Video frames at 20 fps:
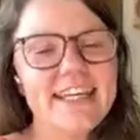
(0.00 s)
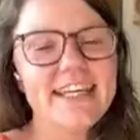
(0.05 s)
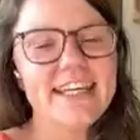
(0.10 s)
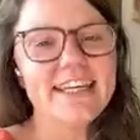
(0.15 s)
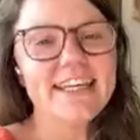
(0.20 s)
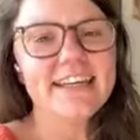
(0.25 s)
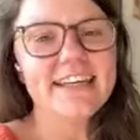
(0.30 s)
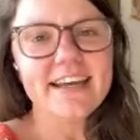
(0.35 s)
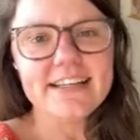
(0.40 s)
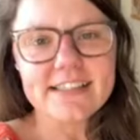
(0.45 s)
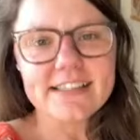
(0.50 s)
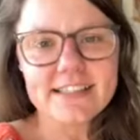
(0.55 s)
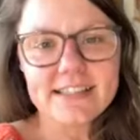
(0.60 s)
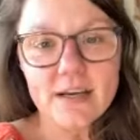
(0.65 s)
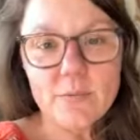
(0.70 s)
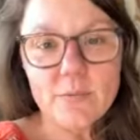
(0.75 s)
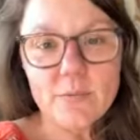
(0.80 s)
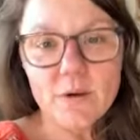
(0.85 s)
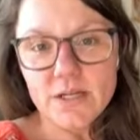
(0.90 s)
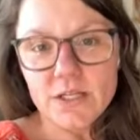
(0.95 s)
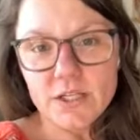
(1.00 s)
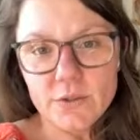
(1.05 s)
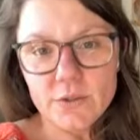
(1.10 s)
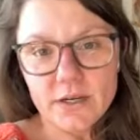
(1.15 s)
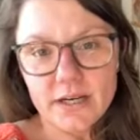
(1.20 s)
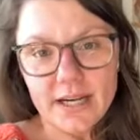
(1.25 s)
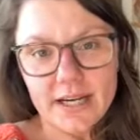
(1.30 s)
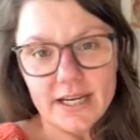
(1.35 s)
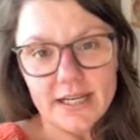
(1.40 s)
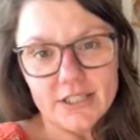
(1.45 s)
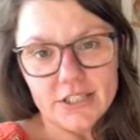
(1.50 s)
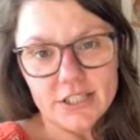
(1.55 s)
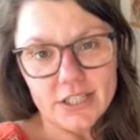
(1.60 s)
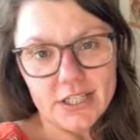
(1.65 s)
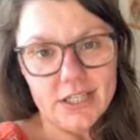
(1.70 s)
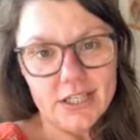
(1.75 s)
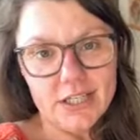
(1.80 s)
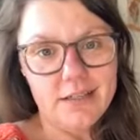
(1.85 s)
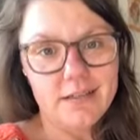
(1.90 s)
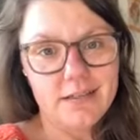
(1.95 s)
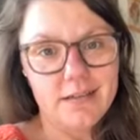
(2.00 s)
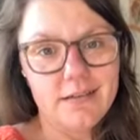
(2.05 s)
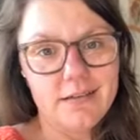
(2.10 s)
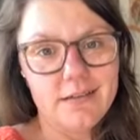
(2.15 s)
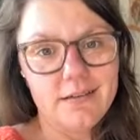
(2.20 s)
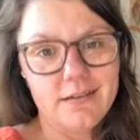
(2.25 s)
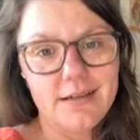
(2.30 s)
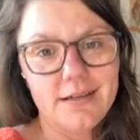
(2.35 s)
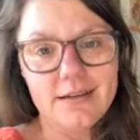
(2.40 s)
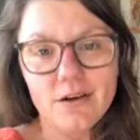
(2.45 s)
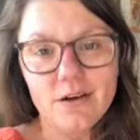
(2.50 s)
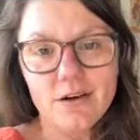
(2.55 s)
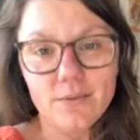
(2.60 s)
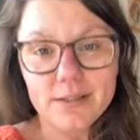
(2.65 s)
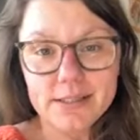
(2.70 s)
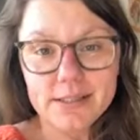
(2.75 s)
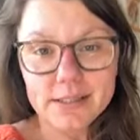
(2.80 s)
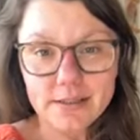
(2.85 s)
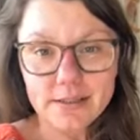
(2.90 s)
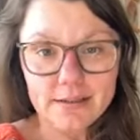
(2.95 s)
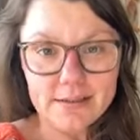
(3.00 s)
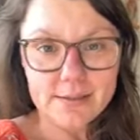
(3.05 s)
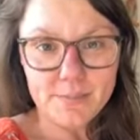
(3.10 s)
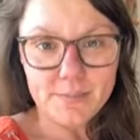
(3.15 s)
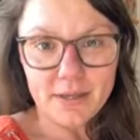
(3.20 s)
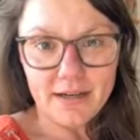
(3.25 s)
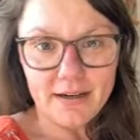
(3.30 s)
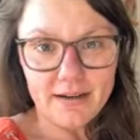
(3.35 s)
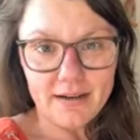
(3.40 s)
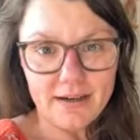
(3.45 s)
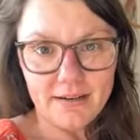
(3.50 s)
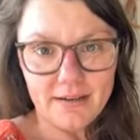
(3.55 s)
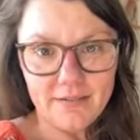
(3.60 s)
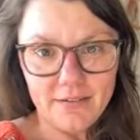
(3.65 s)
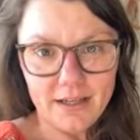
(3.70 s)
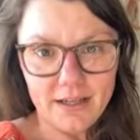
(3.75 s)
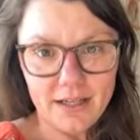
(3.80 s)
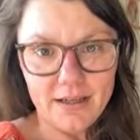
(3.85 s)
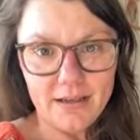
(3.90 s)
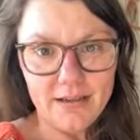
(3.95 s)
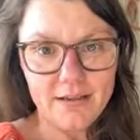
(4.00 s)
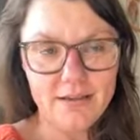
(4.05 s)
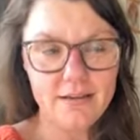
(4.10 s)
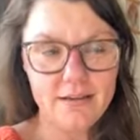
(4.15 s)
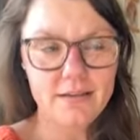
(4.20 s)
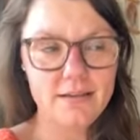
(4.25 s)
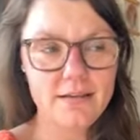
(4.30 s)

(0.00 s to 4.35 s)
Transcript: think as a somewhat newer agent, it always starts buyer heavy.